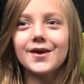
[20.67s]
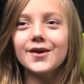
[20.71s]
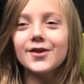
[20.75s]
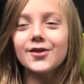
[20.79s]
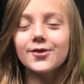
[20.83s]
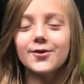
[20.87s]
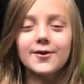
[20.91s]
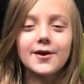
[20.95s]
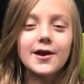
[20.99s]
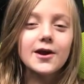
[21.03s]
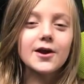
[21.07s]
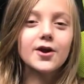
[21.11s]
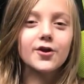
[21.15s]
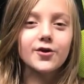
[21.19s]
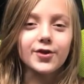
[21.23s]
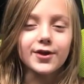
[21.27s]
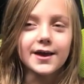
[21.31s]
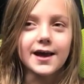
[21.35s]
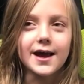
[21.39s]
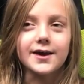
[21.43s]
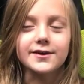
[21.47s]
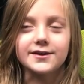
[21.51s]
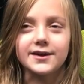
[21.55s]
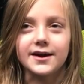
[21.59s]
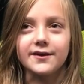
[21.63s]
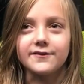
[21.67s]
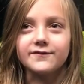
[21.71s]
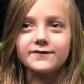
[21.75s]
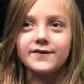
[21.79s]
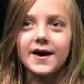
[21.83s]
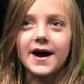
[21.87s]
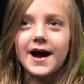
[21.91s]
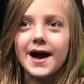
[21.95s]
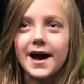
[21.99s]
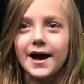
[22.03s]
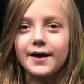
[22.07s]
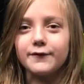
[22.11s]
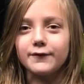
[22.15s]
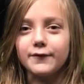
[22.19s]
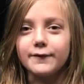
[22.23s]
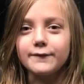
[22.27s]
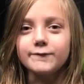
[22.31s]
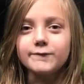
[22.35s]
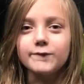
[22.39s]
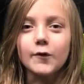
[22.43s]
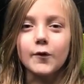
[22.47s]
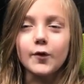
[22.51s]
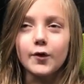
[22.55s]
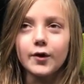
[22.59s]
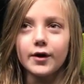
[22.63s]
So here goes the countdown. Five,
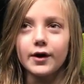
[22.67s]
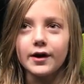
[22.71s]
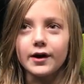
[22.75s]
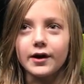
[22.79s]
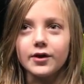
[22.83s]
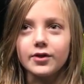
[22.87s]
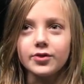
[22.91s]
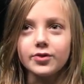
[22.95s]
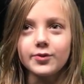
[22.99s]
four,